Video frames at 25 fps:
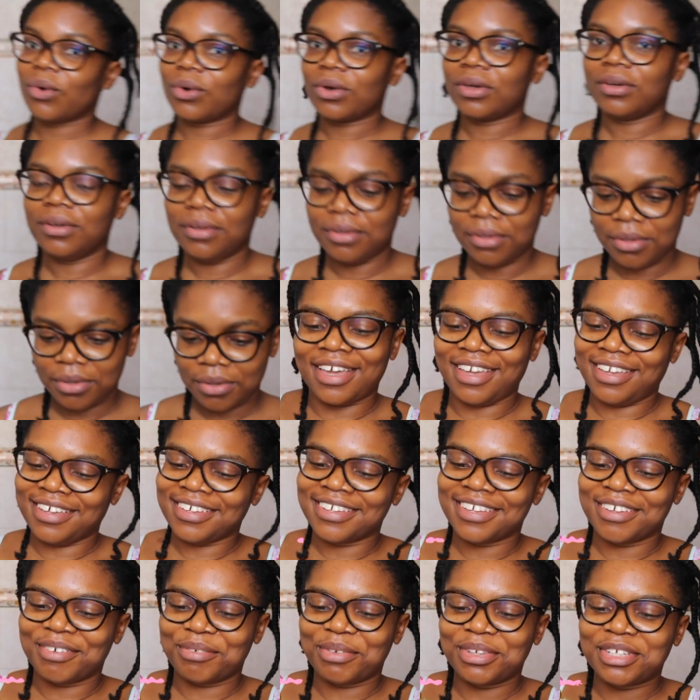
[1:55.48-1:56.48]
oil,
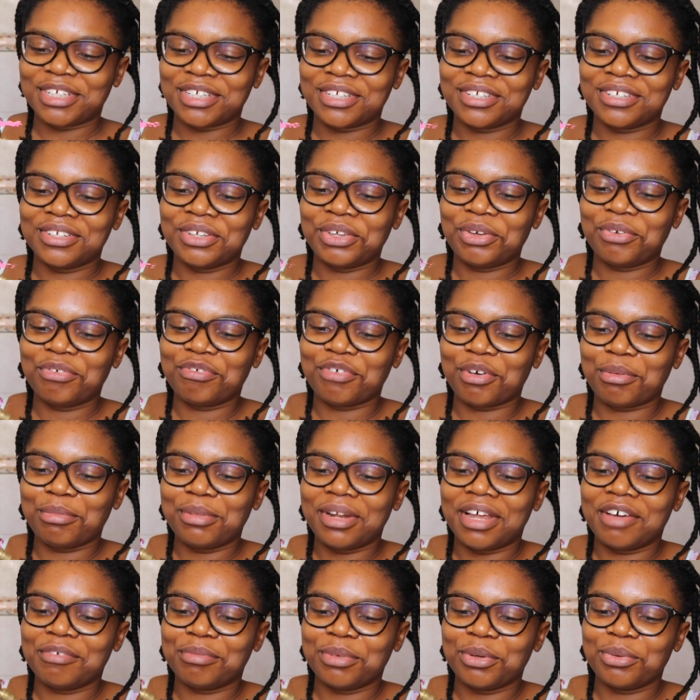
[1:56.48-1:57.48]
which is a new
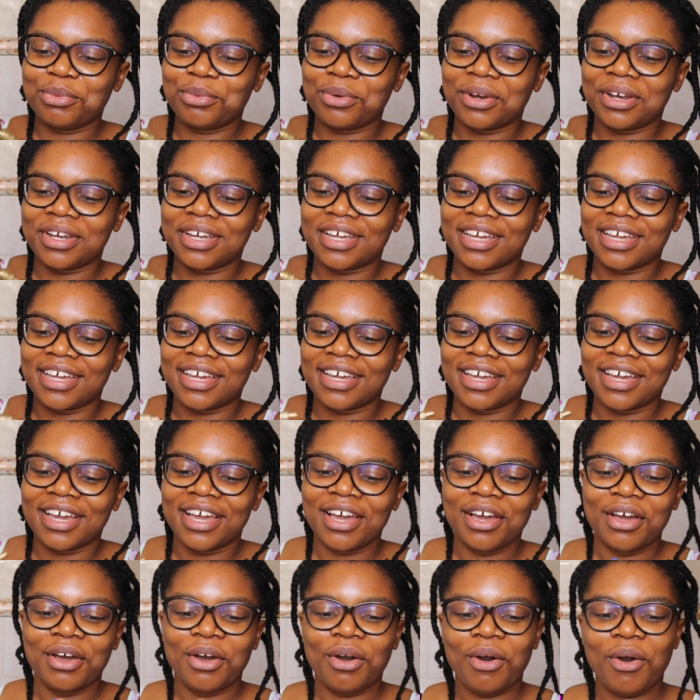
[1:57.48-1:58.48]
formula I've been working
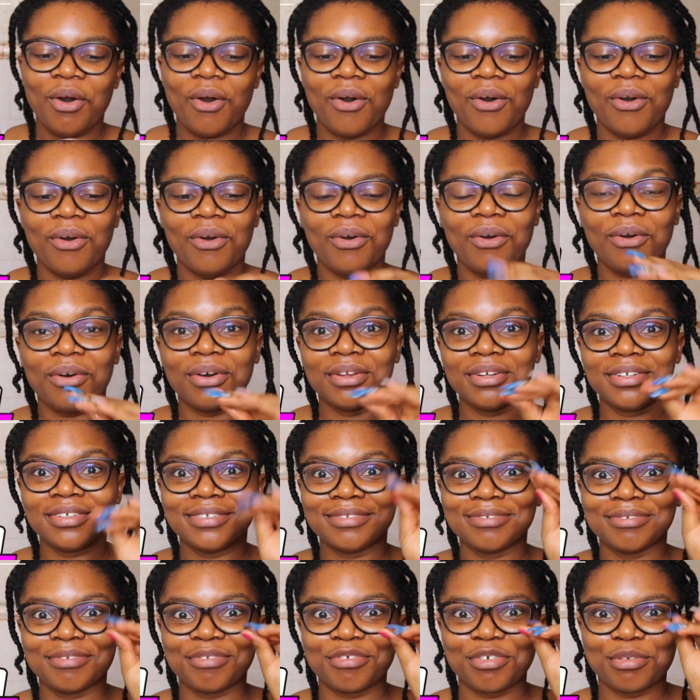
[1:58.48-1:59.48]

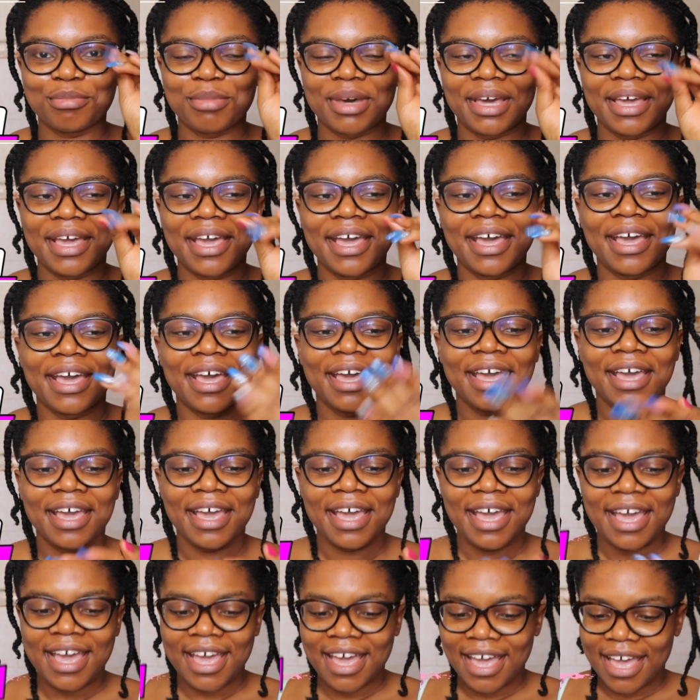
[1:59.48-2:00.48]
on for my hair,
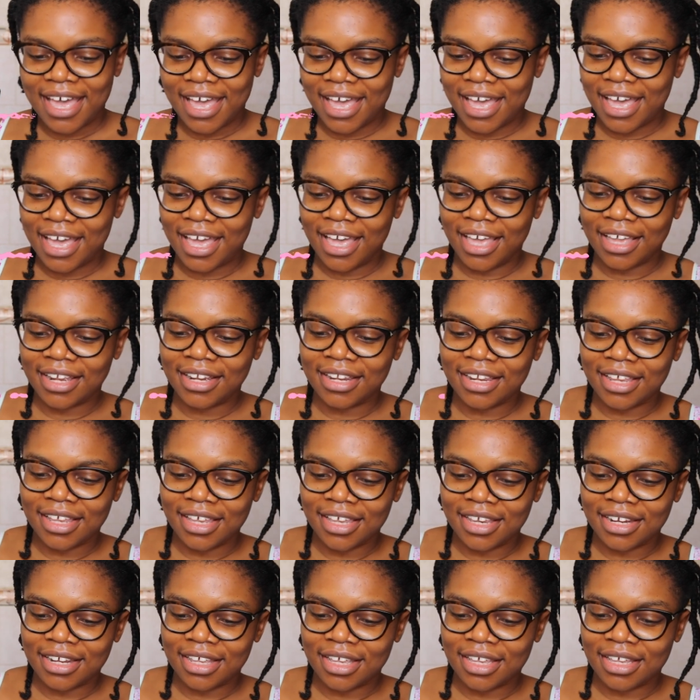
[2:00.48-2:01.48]
and
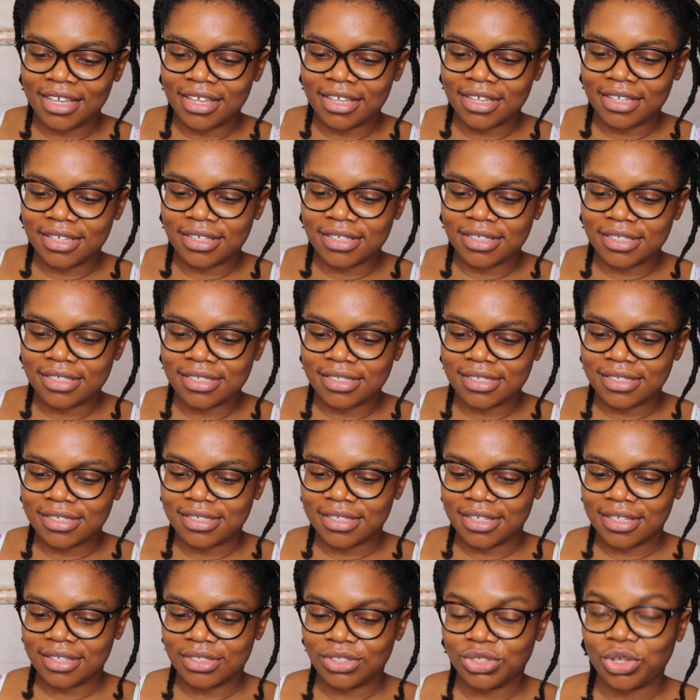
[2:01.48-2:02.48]
it
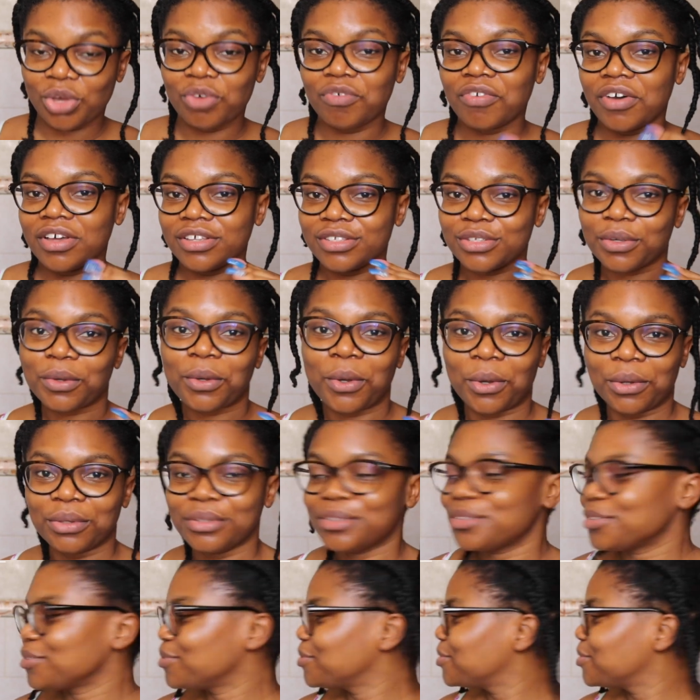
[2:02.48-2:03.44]
is so far so good.